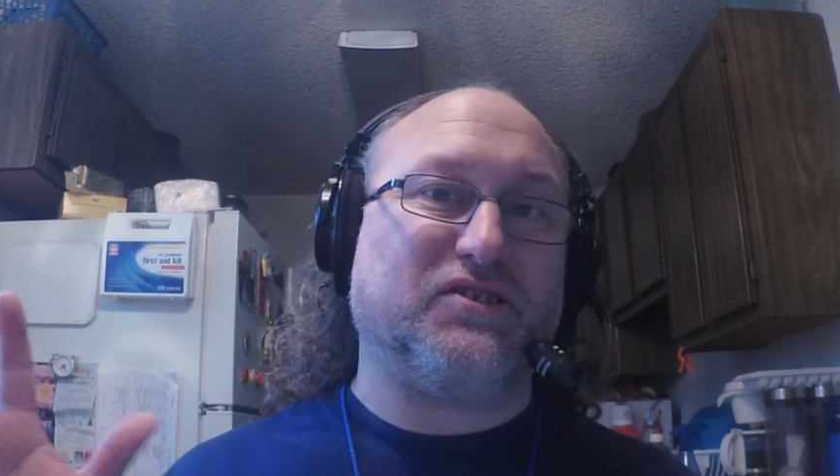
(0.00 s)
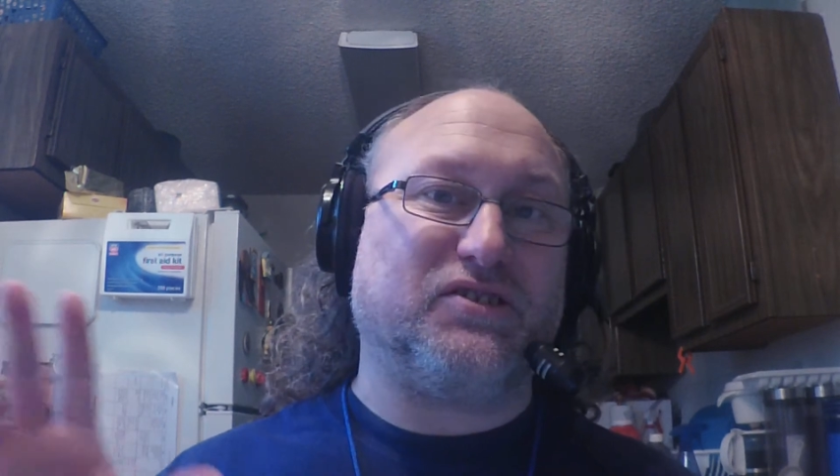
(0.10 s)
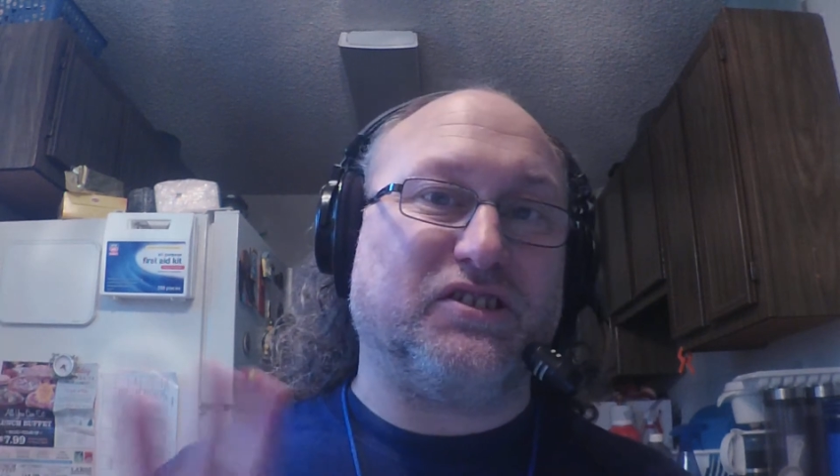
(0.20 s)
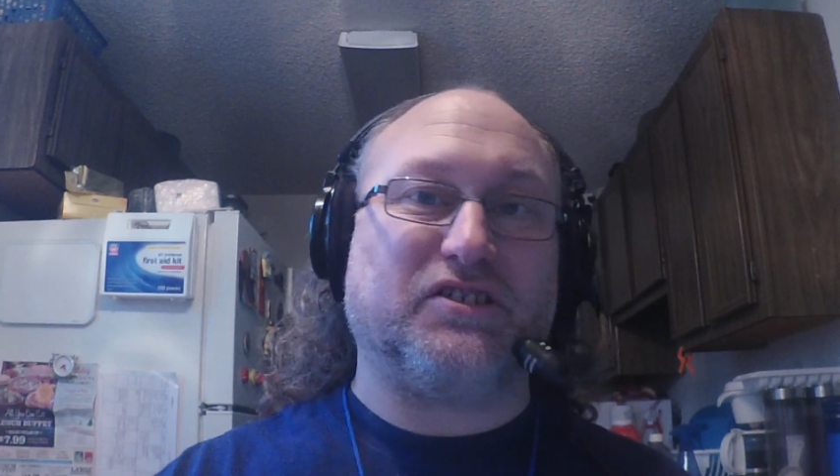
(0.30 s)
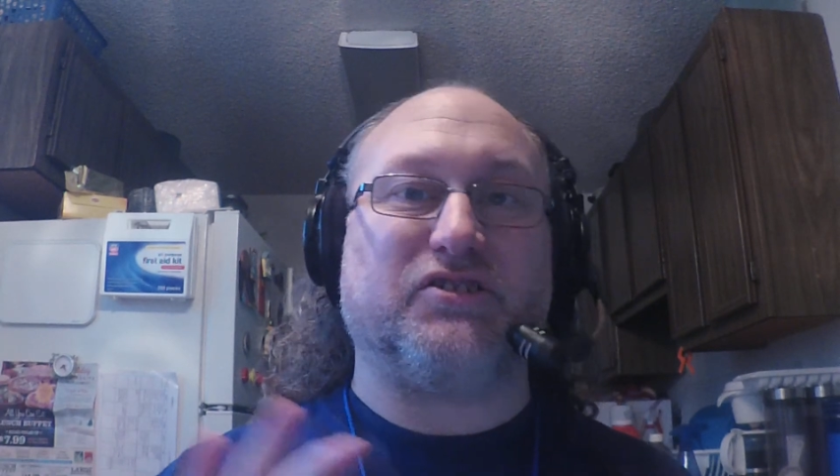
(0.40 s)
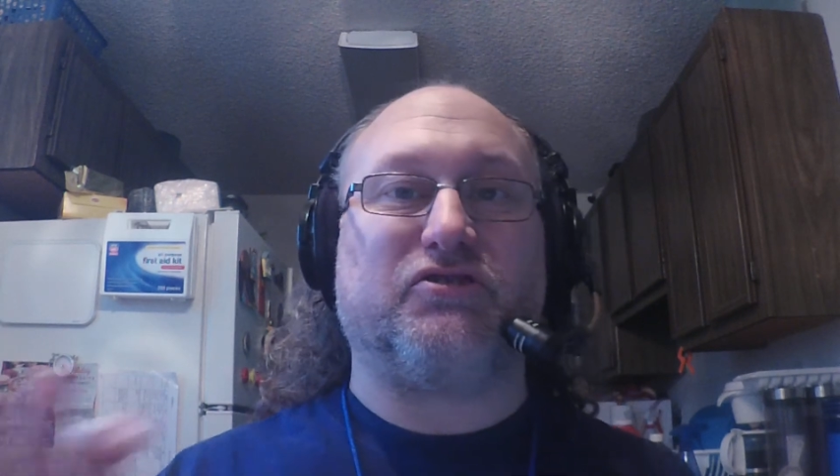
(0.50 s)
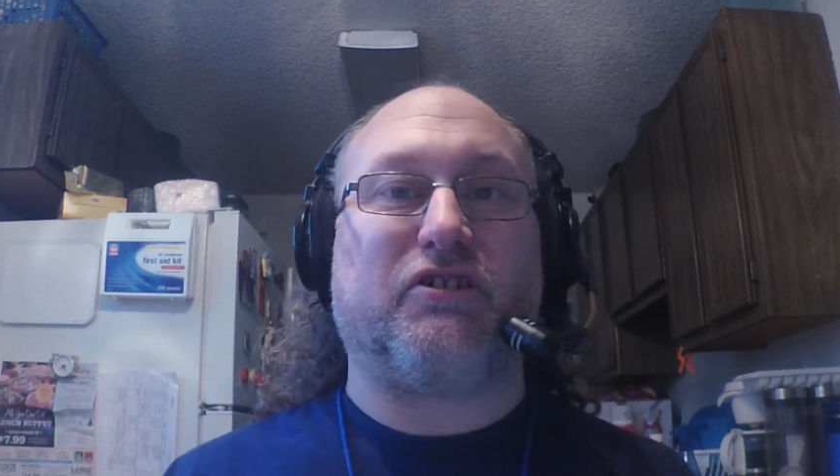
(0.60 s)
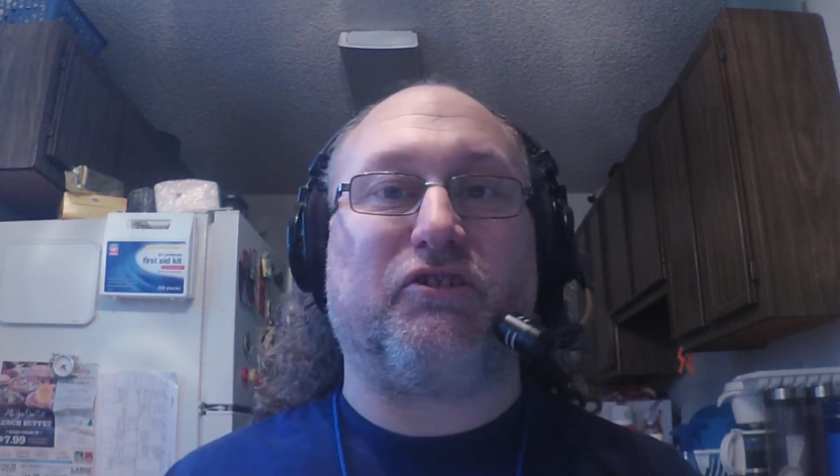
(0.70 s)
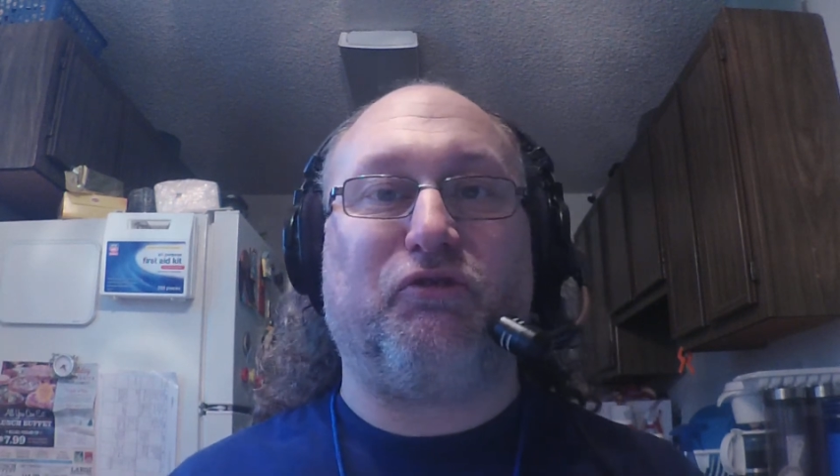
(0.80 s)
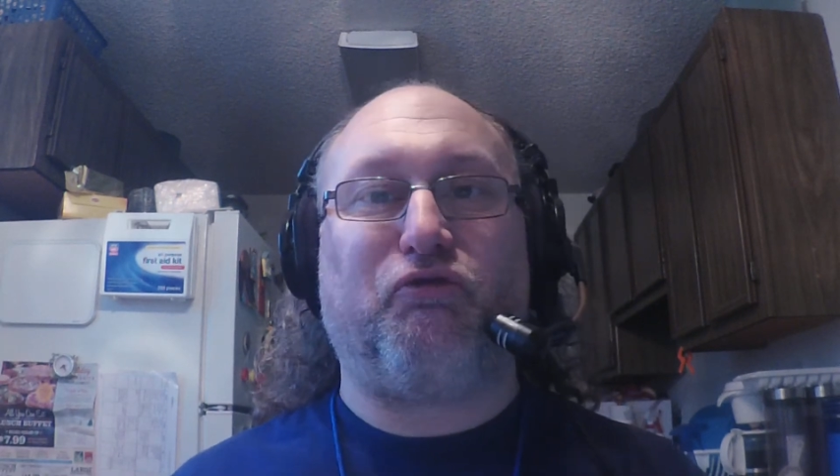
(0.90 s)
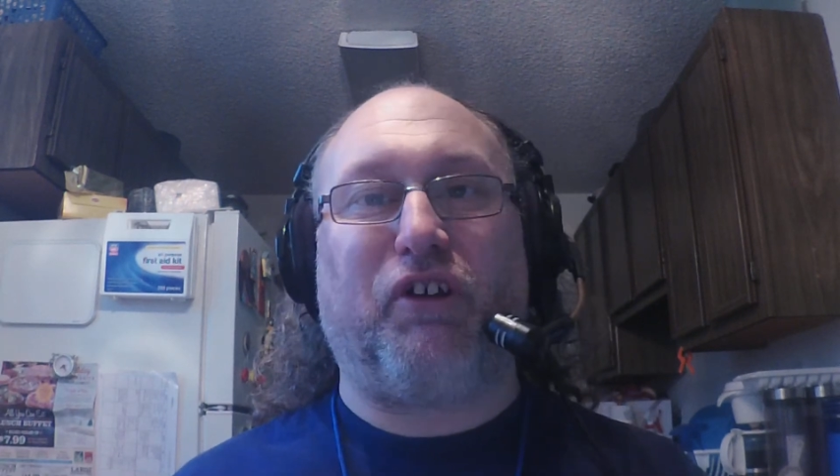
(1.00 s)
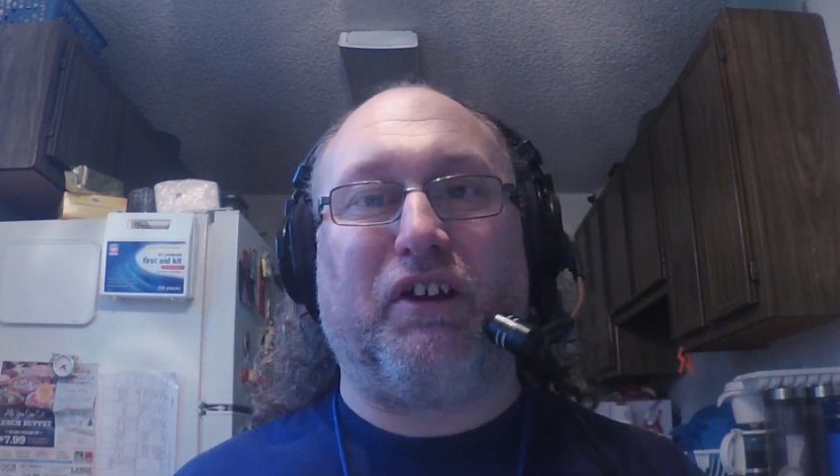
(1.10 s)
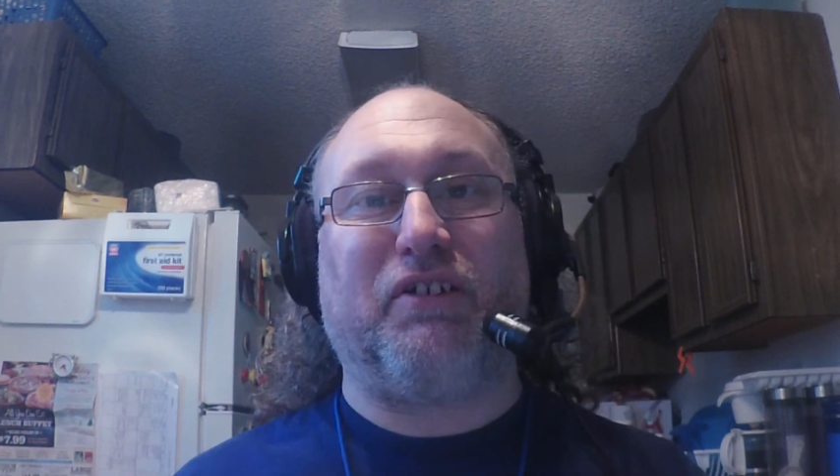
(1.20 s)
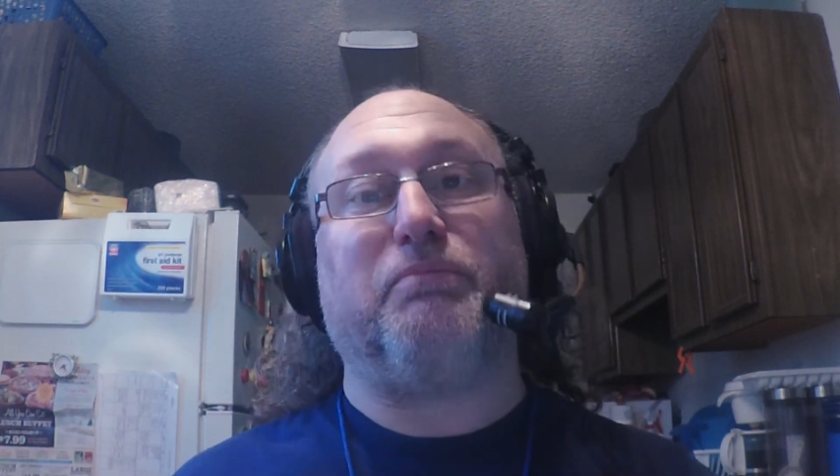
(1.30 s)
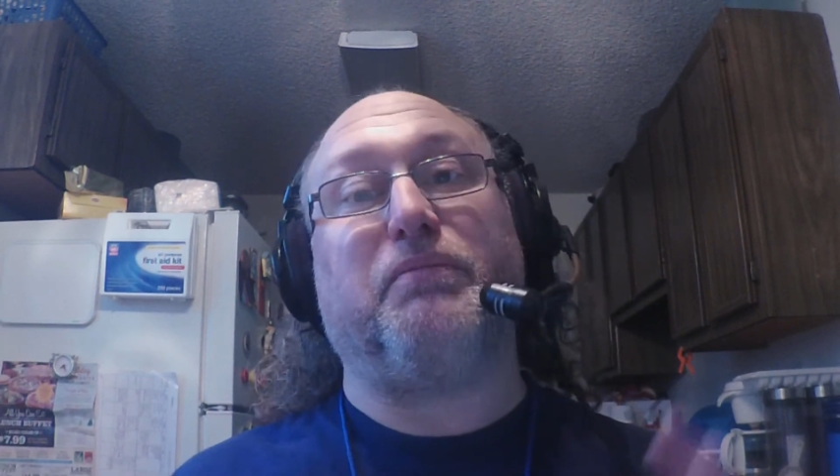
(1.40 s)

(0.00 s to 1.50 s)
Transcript: it's in construction phase,